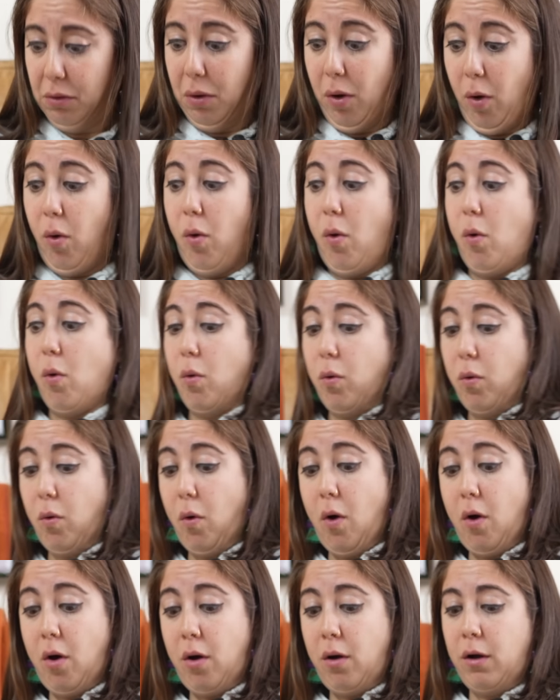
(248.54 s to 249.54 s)

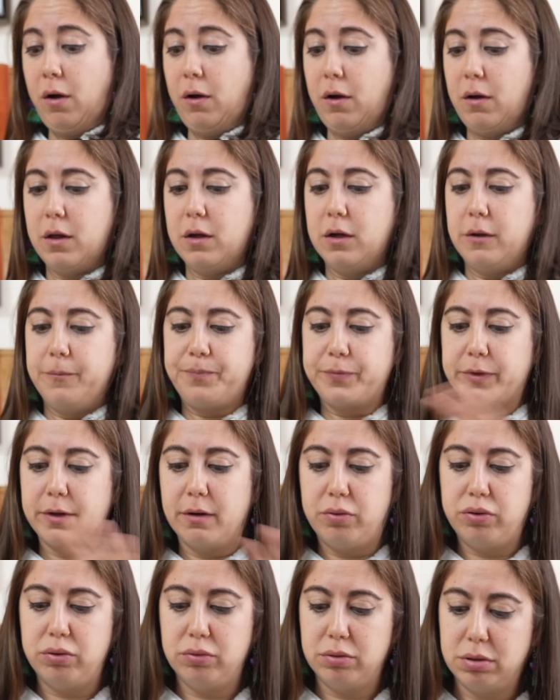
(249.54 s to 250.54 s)

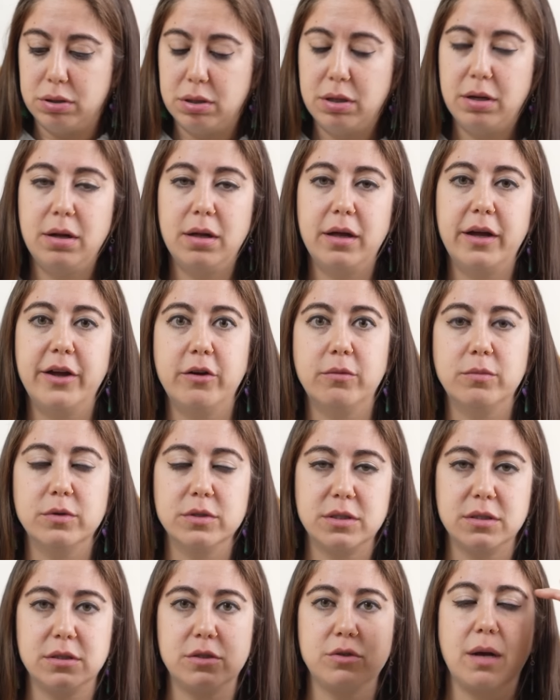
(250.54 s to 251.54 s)
I
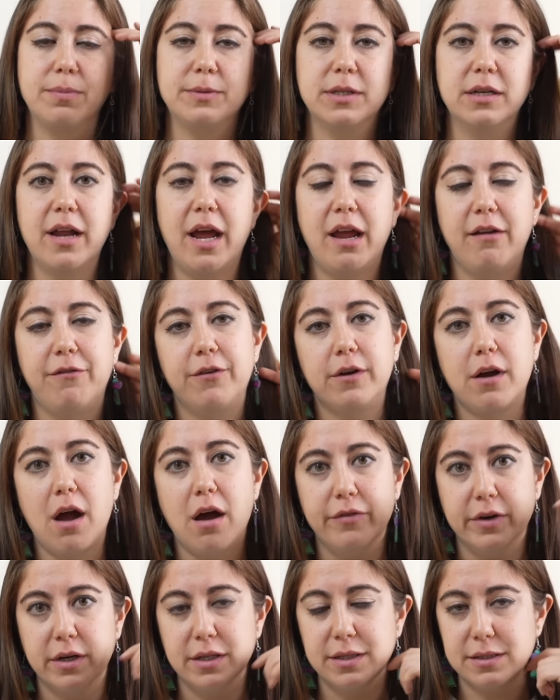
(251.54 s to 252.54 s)
almost just dropped a knife
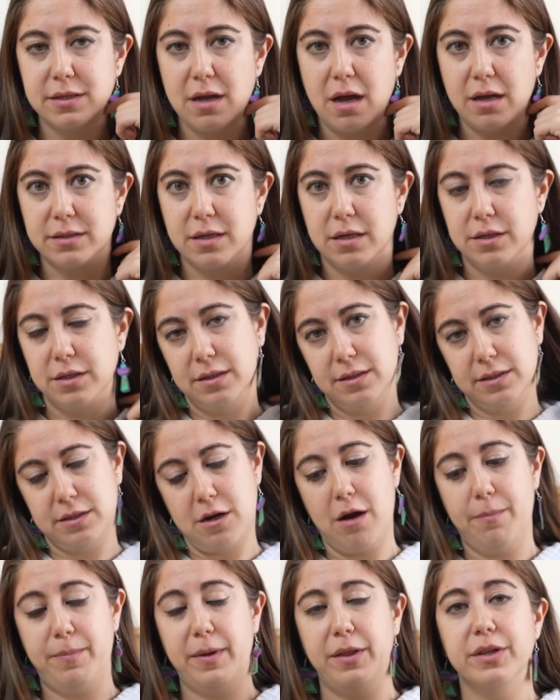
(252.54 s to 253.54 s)
covered in sauce onto this
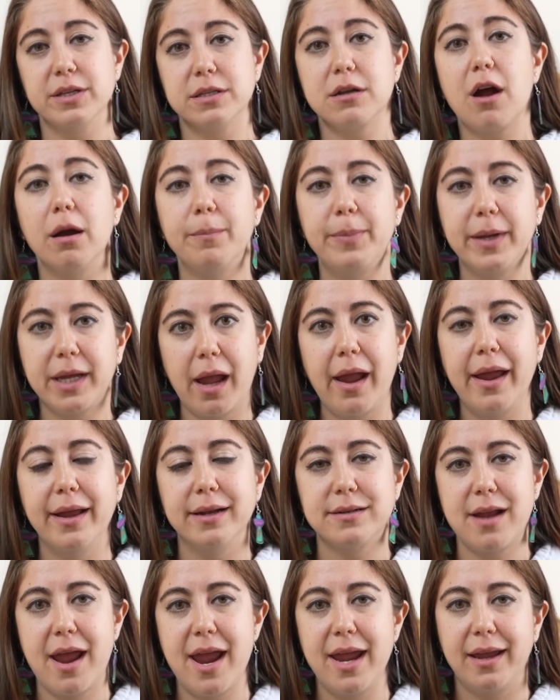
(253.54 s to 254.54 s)
carpet. This carpet
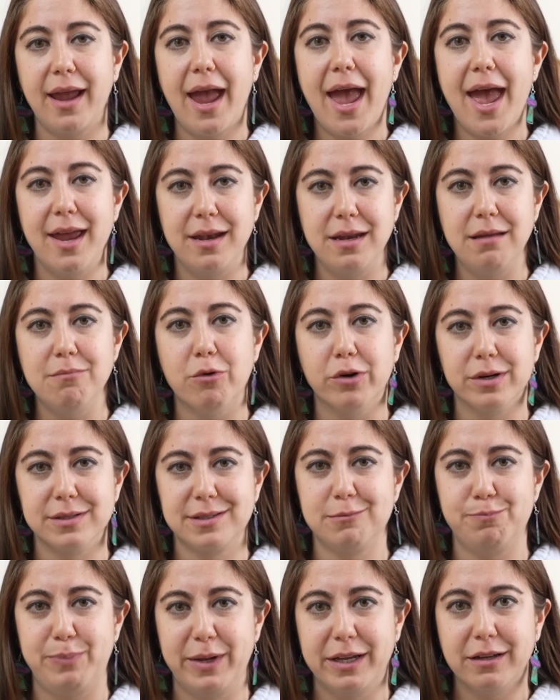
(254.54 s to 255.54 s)
can't take any more
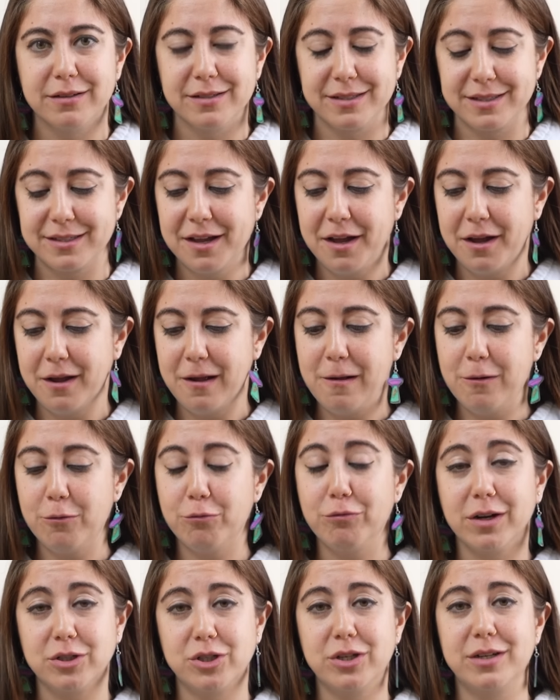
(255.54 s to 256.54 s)
spills.
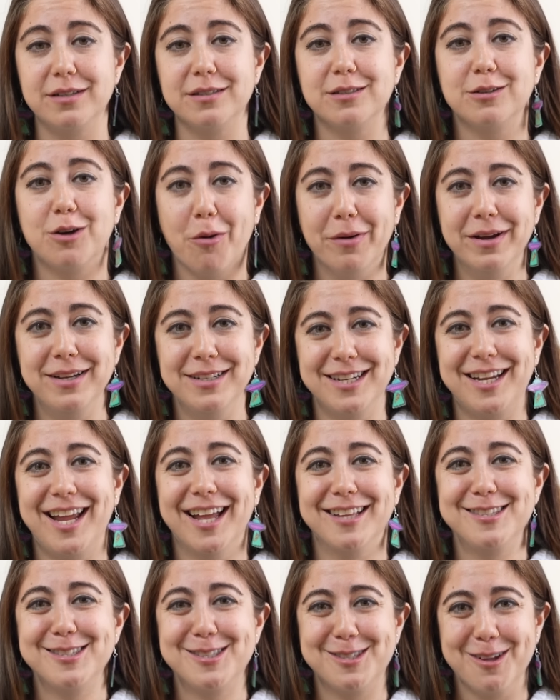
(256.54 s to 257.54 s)
Rajat is going to
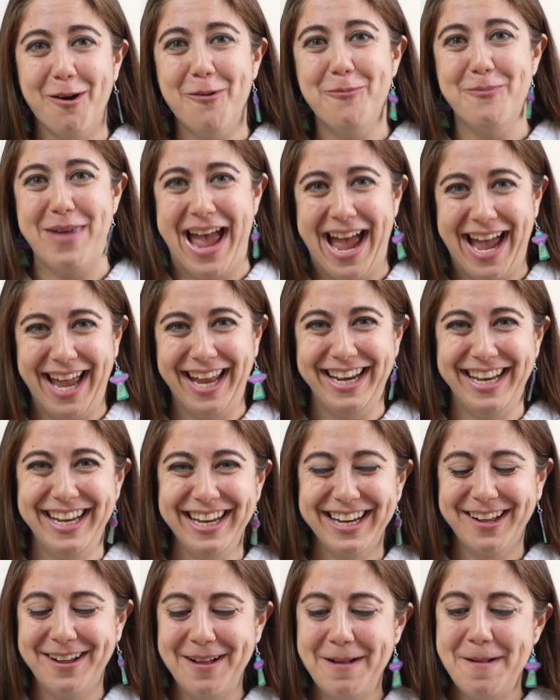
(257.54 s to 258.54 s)
get so mad.
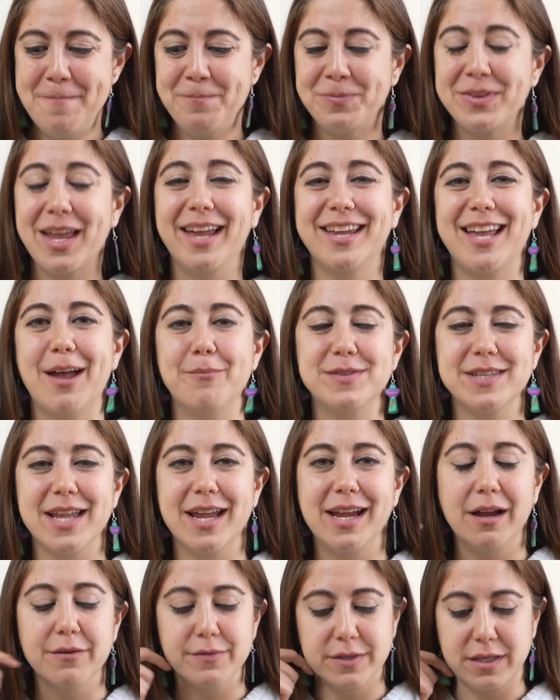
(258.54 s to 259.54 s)
I kept
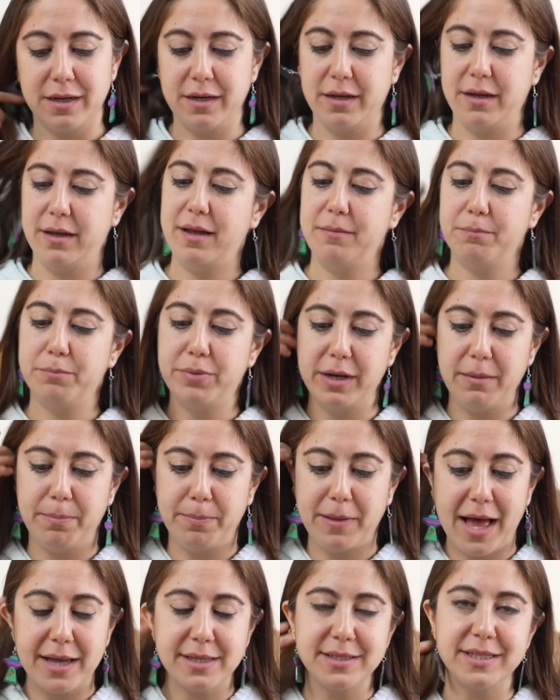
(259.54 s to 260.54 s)
saying I was gonna put a
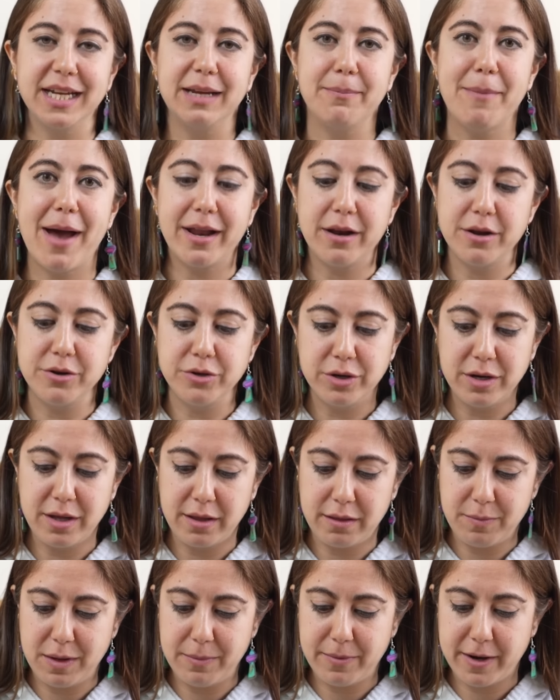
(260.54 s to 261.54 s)
plastic mat
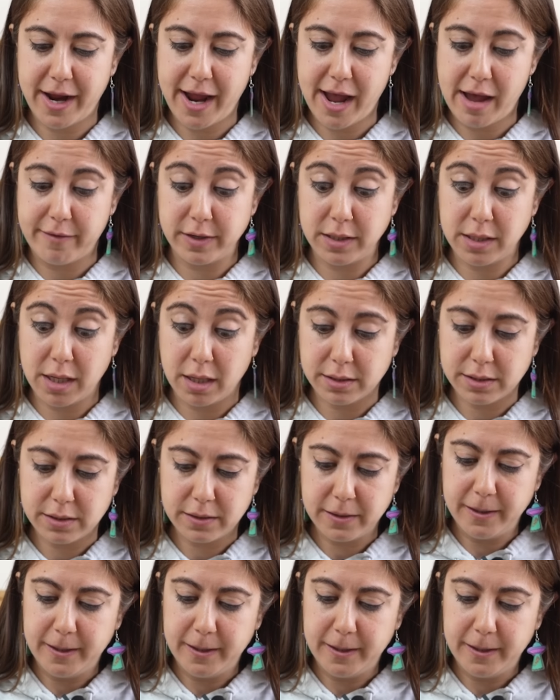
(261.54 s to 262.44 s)
underneath me, but I haven't yet.